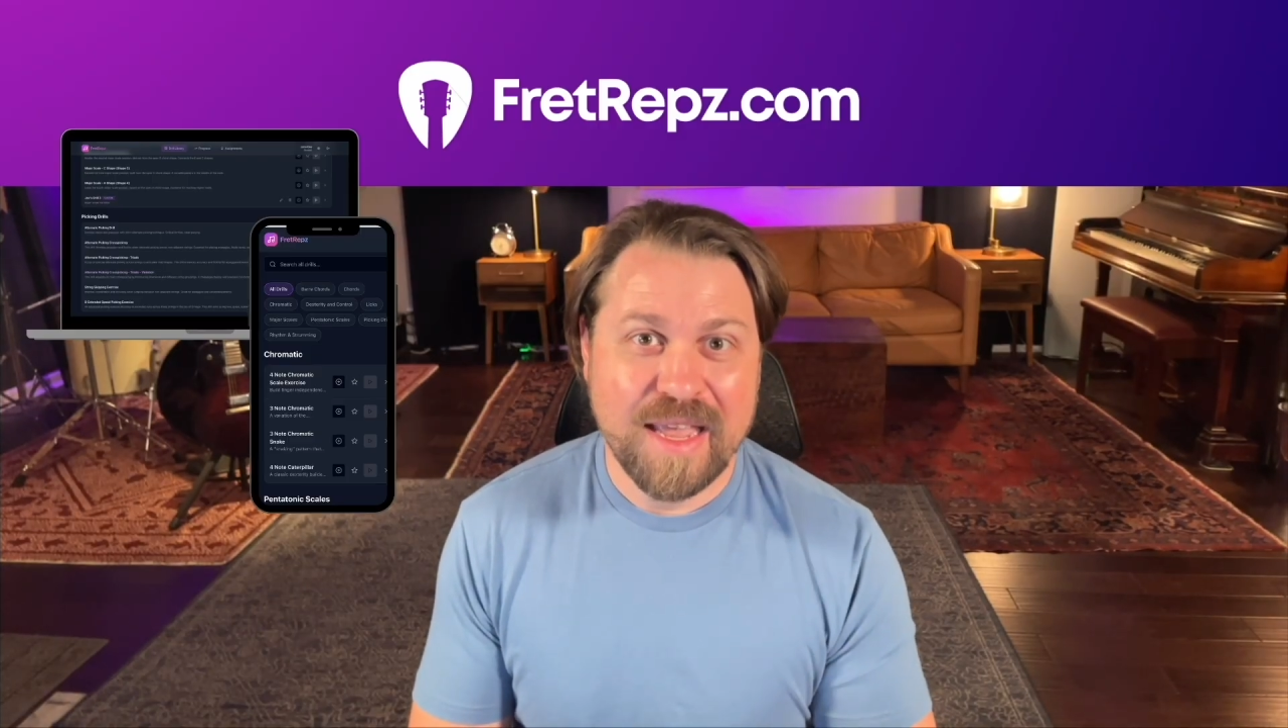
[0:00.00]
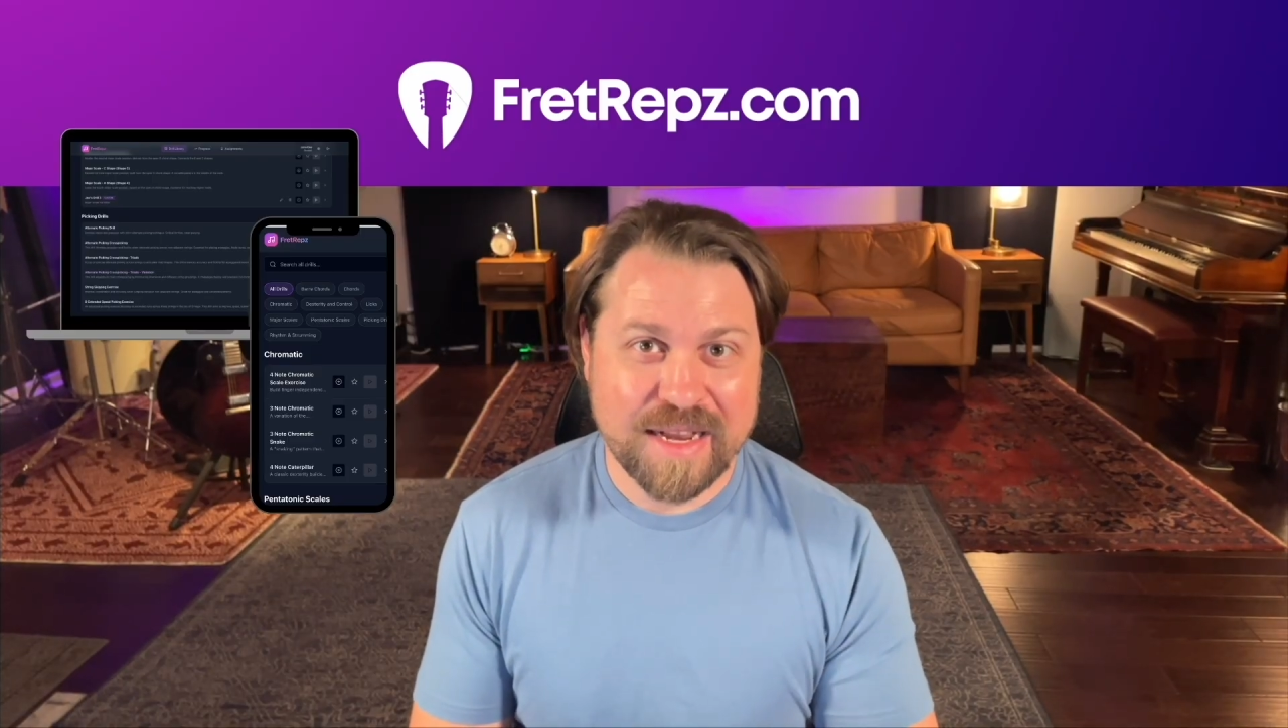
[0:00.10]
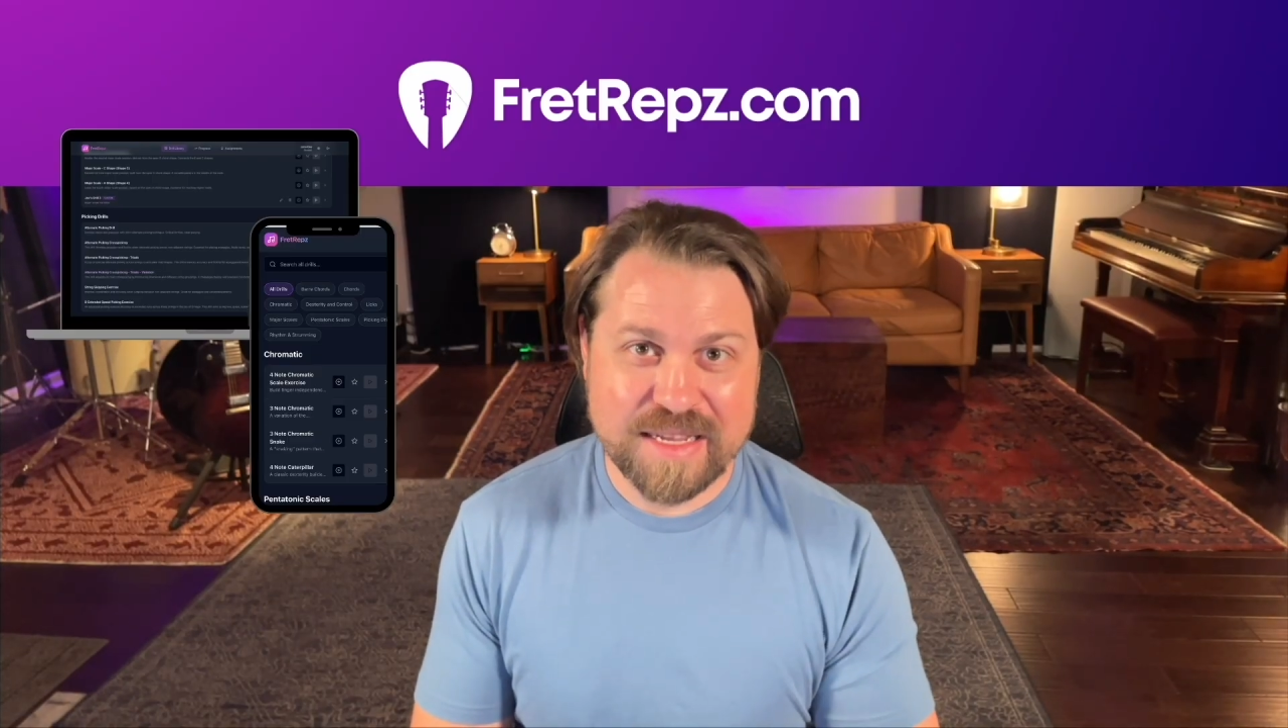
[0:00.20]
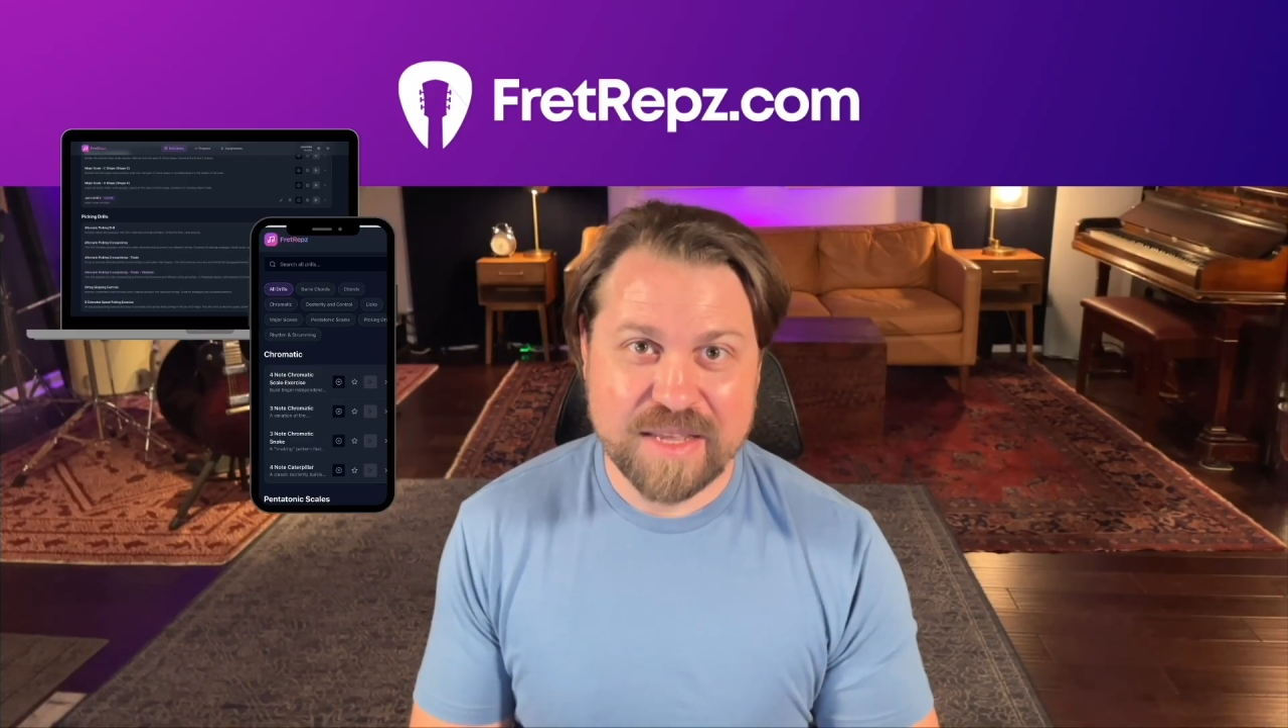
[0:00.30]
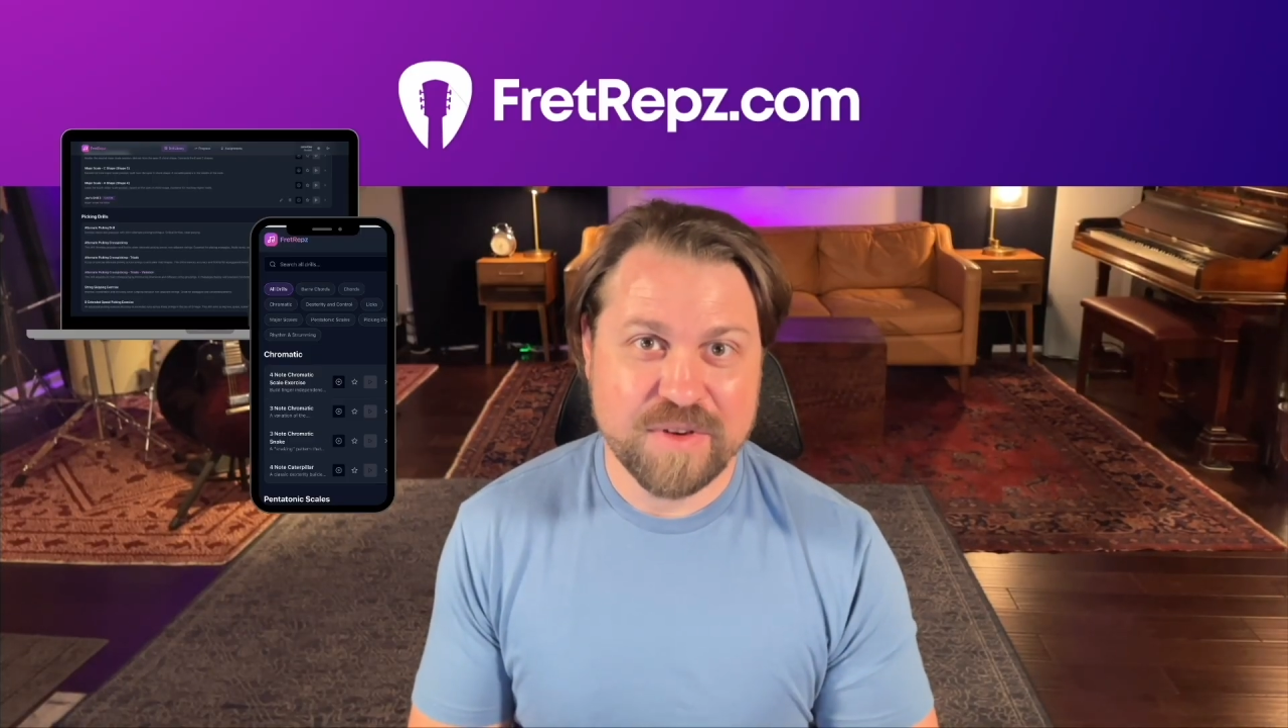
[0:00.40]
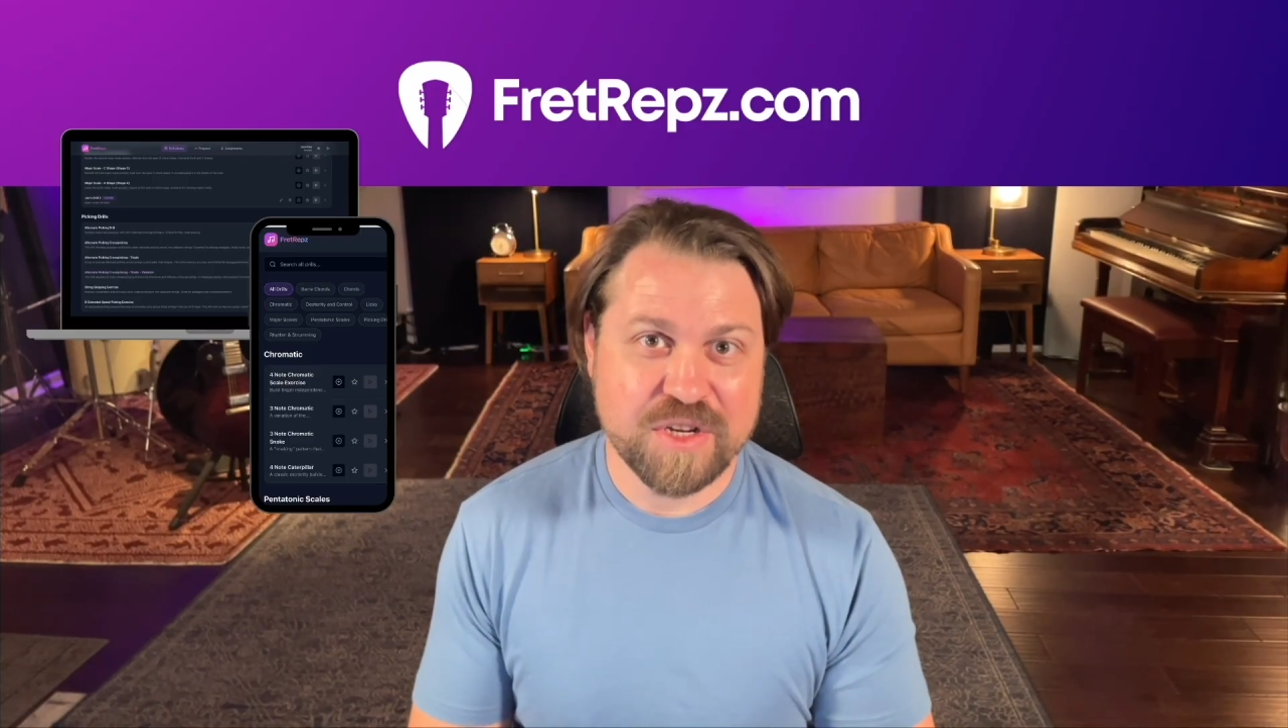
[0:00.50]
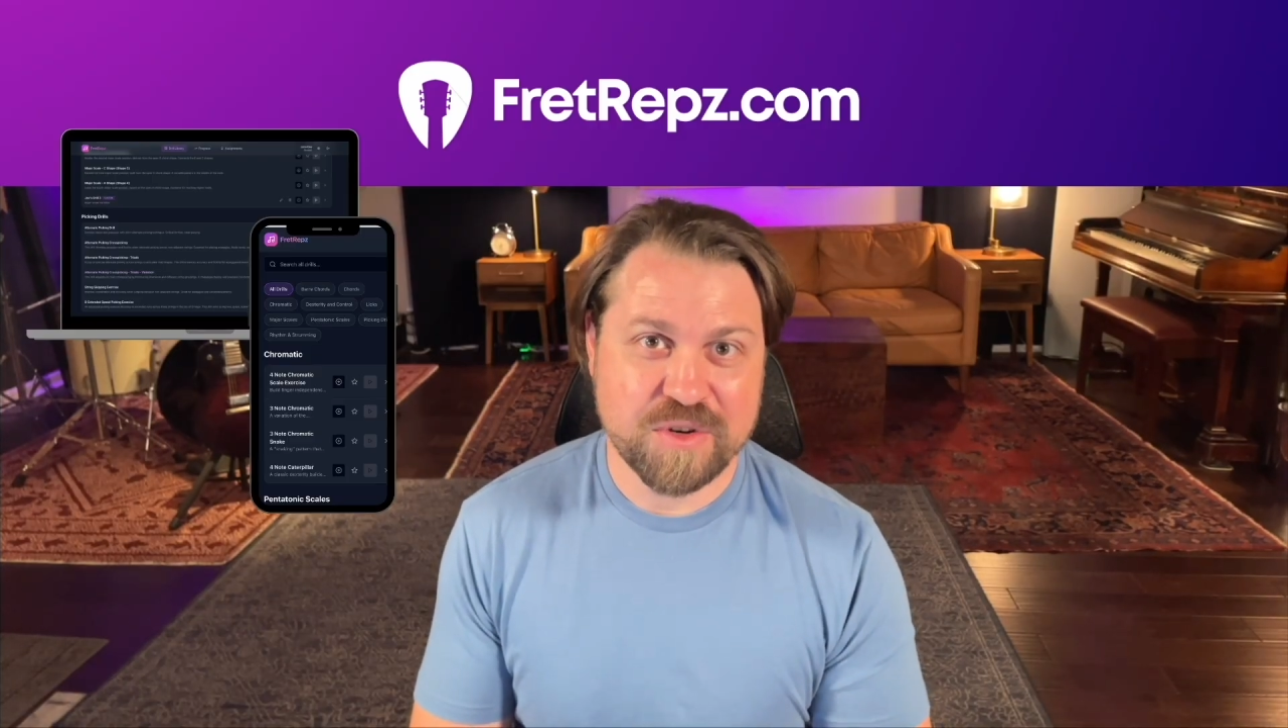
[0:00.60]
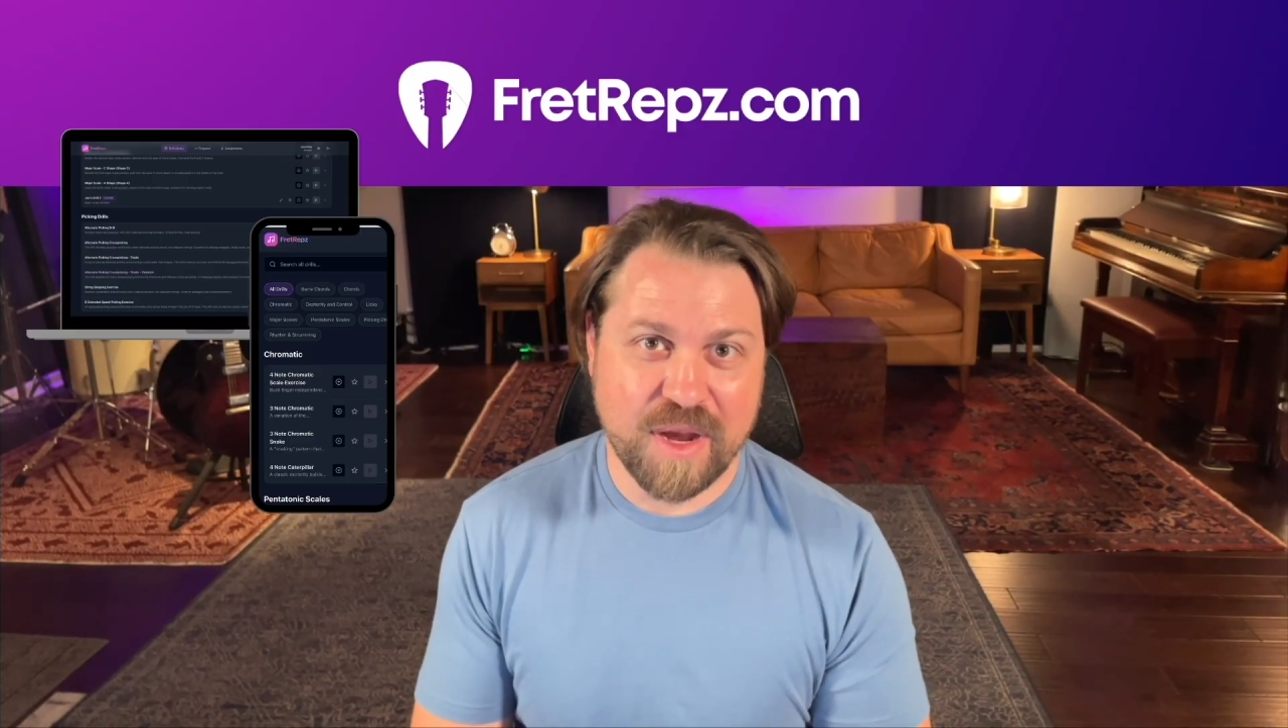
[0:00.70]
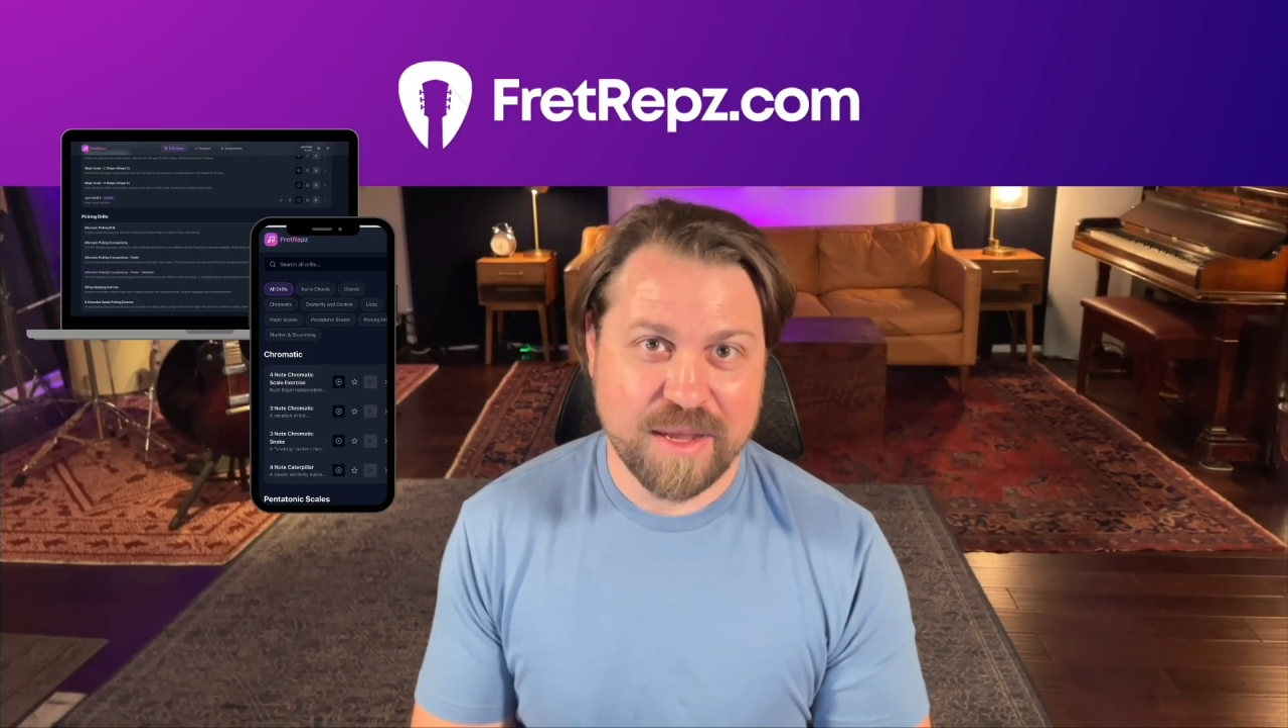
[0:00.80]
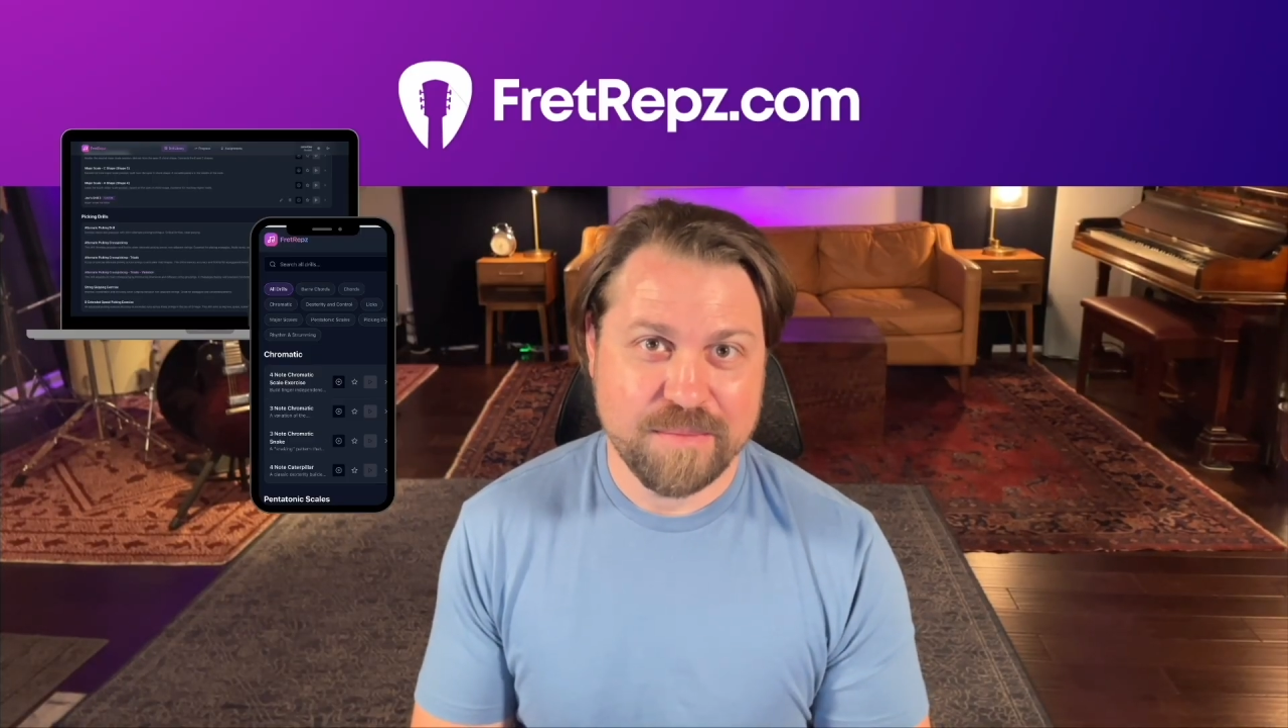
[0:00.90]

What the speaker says: and give it a try.